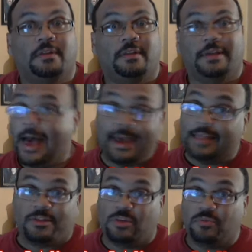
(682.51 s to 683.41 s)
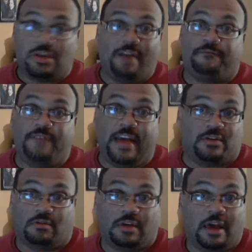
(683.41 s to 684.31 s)
You got to get some stuff
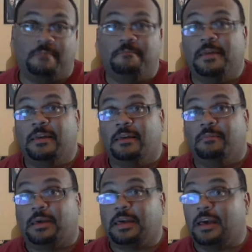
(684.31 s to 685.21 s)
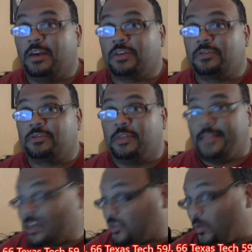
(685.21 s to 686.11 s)
fixed, okay? Because the
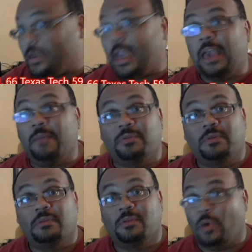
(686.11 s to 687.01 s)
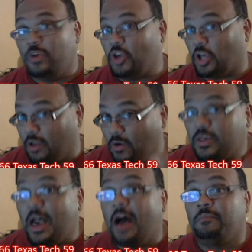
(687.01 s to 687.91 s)
next three games, the ones you
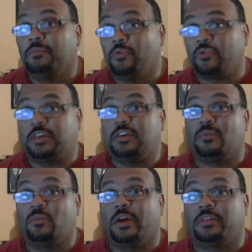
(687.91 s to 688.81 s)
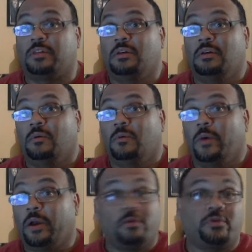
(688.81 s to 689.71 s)
close out your season with,
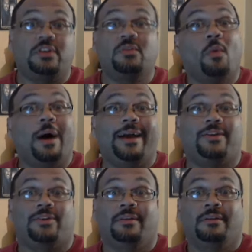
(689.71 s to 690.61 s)
regular season-wise,